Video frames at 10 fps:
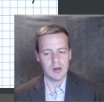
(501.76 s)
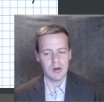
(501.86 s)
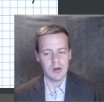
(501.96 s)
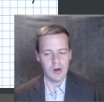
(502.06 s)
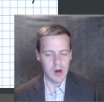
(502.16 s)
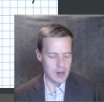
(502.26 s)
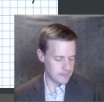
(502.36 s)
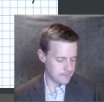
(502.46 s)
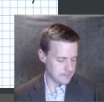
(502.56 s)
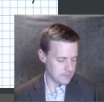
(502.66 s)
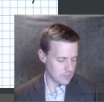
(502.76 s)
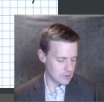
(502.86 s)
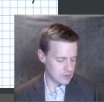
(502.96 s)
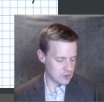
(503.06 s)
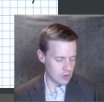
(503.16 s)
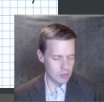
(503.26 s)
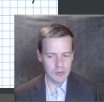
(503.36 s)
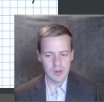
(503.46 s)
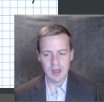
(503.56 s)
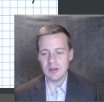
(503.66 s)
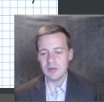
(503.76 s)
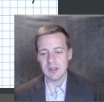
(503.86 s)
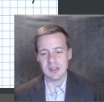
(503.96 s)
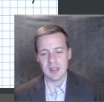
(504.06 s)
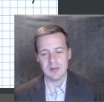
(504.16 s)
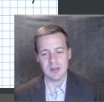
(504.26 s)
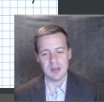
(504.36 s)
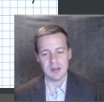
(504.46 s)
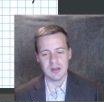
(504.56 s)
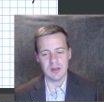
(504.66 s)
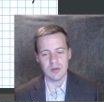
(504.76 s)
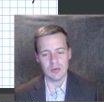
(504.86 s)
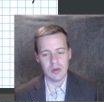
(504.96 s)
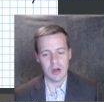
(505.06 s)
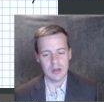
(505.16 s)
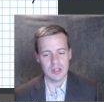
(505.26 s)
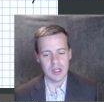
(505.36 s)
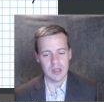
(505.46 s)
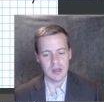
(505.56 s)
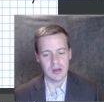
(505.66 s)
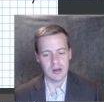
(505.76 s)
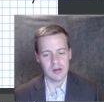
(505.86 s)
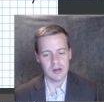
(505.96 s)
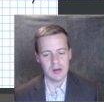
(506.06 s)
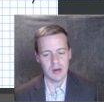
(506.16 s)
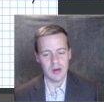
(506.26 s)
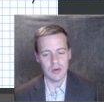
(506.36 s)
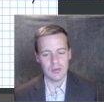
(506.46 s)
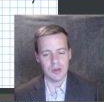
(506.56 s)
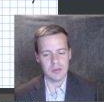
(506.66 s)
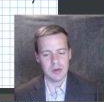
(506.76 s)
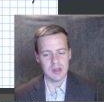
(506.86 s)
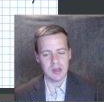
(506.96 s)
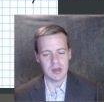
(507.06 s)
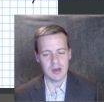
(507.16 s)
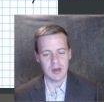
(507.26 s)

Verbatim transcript: All right, so they do the same thing. They do logic, arithmetic,